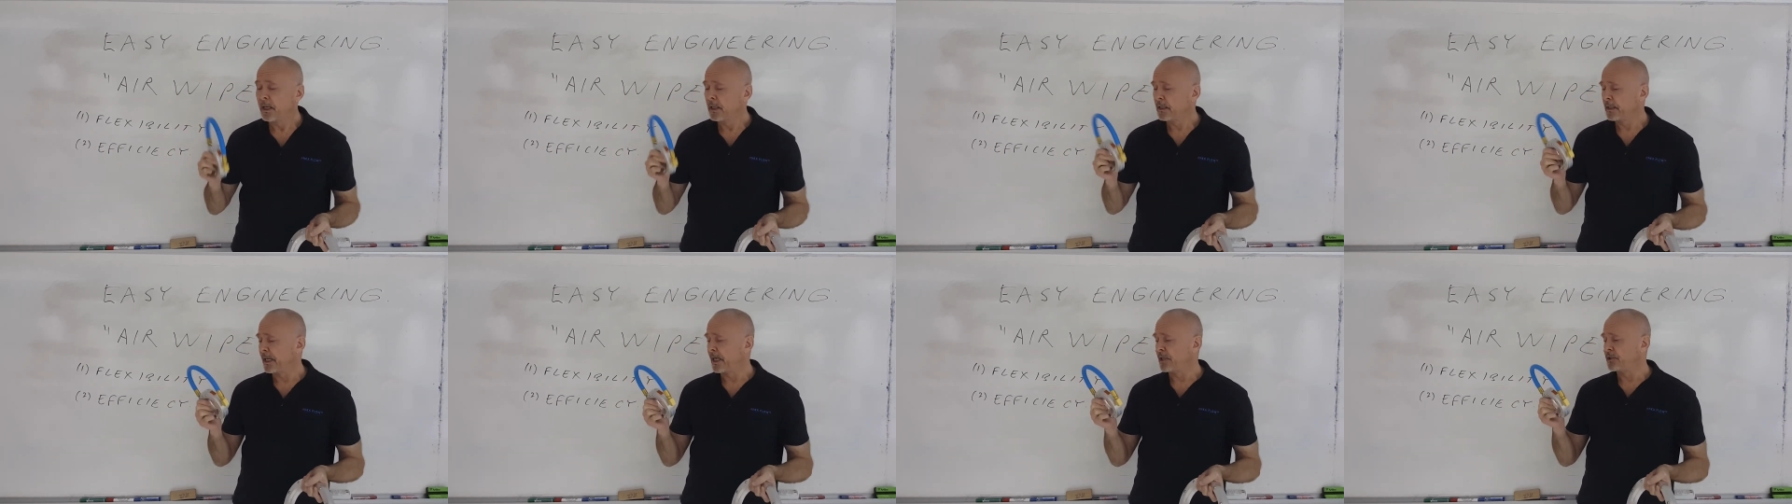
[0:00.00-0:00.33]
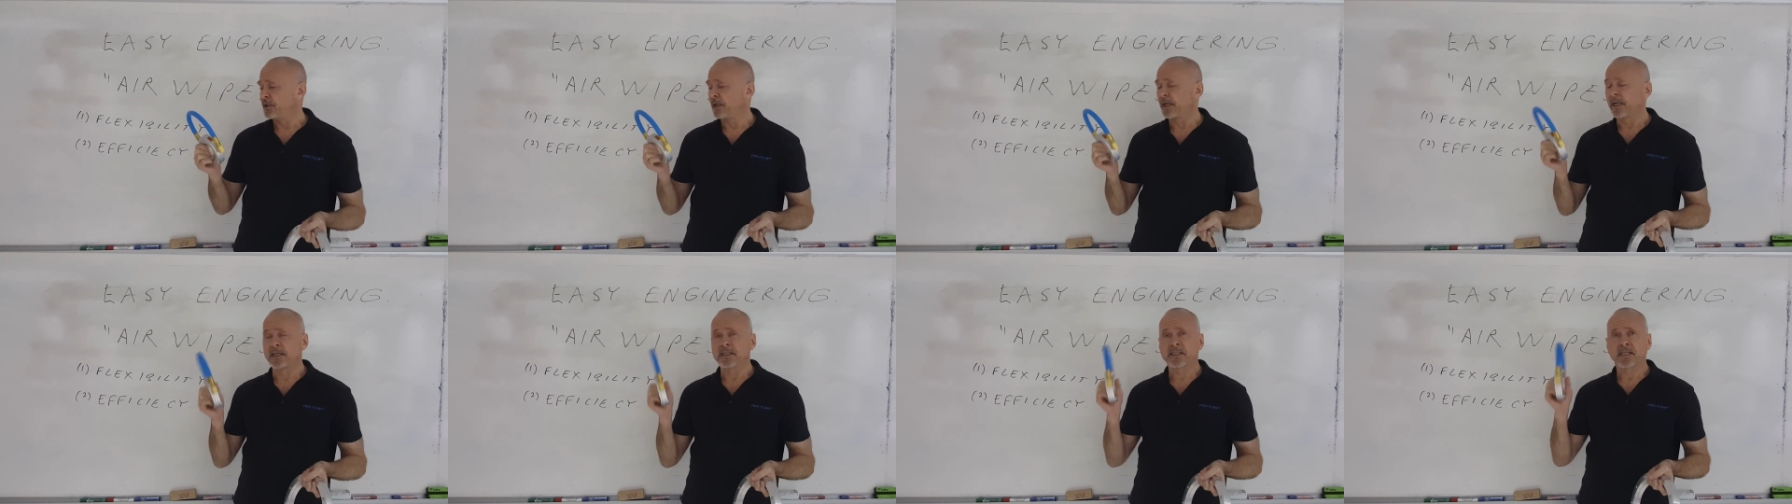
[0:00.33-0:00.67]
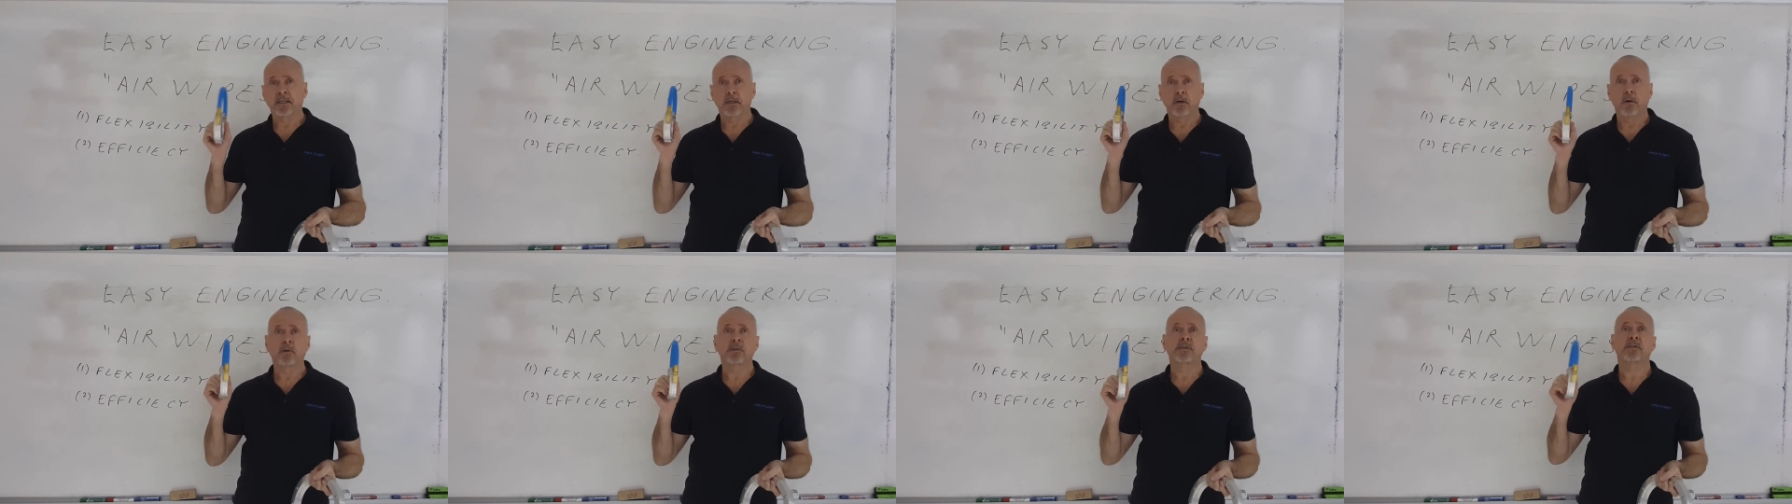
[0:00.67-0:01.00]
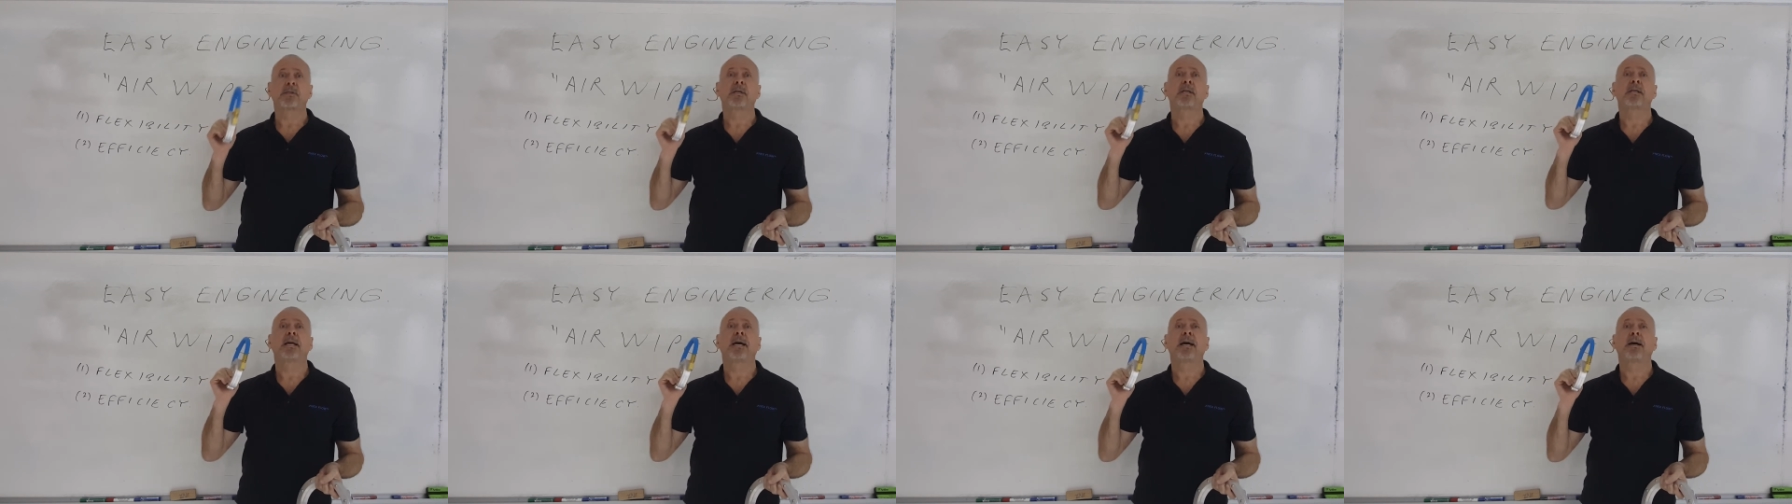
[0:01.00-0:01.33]
that you get as close
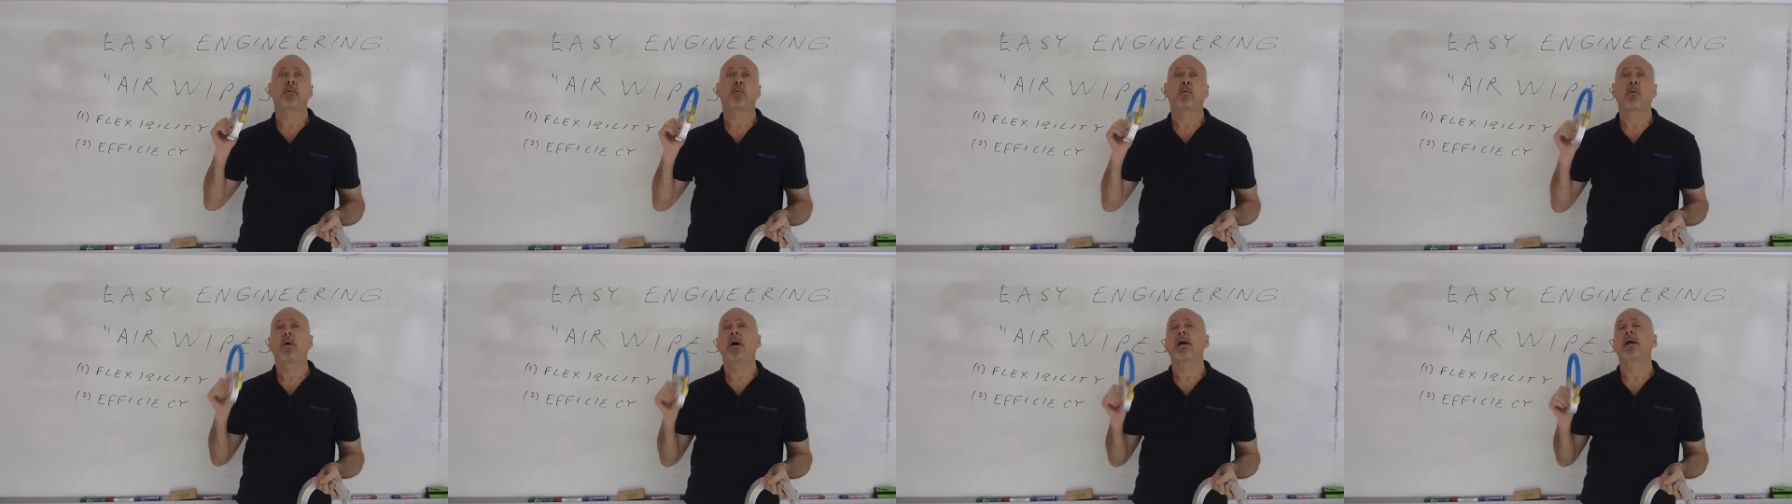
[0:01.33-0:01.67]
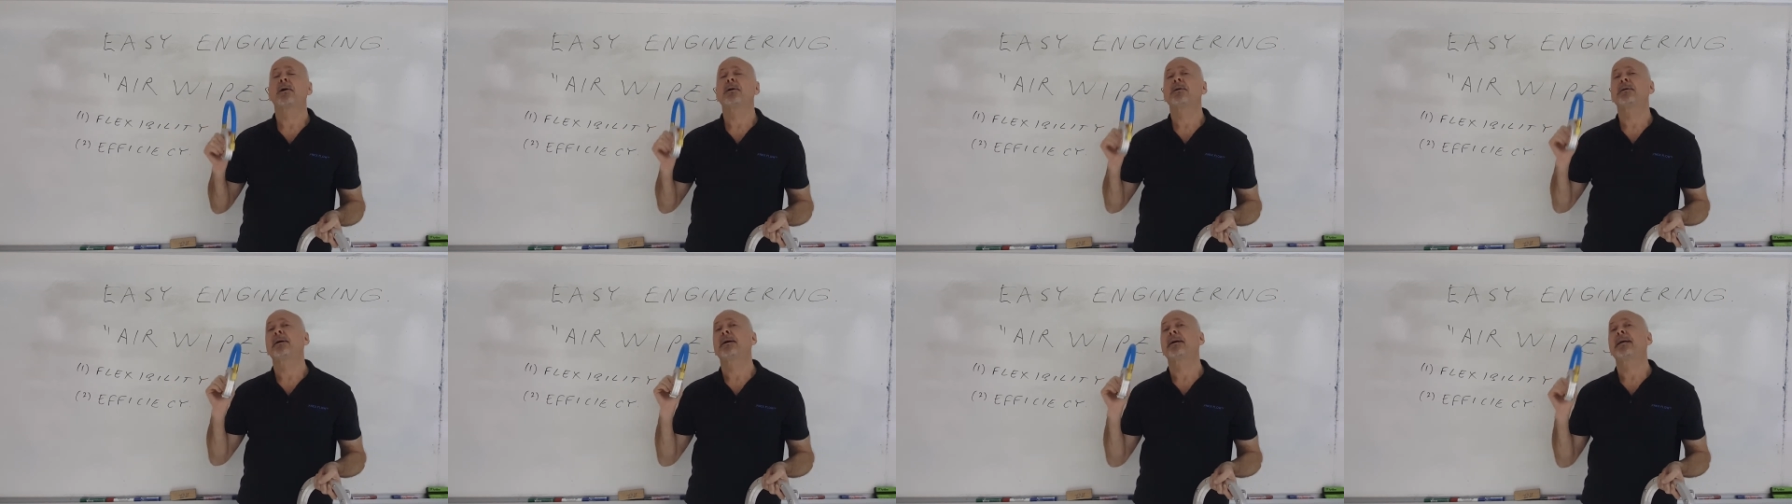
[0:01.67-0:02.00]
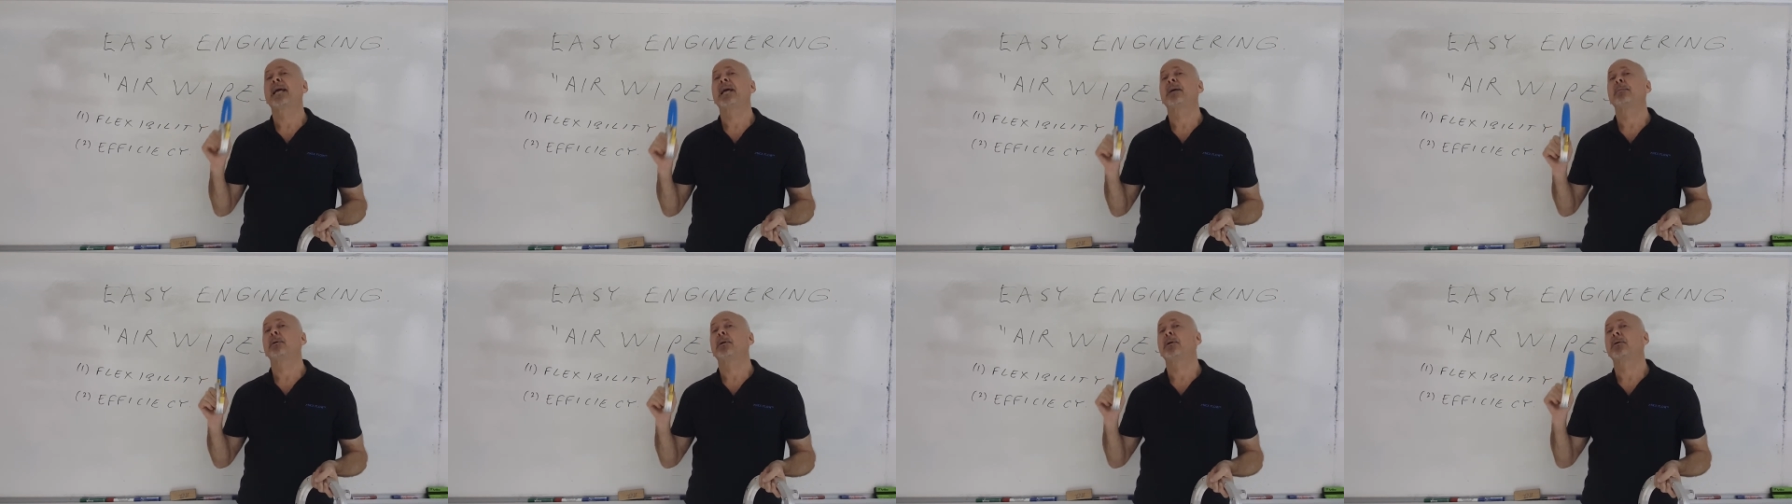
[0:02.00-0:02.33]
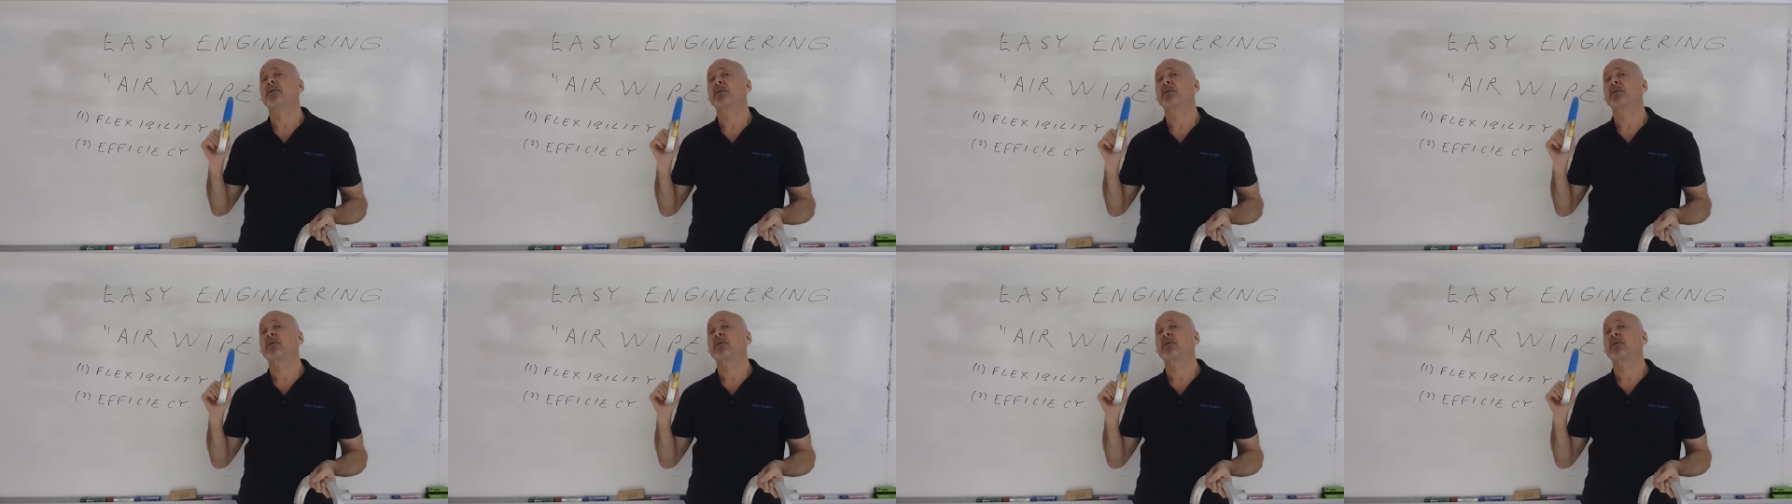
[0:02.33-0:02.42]
to that wire diameter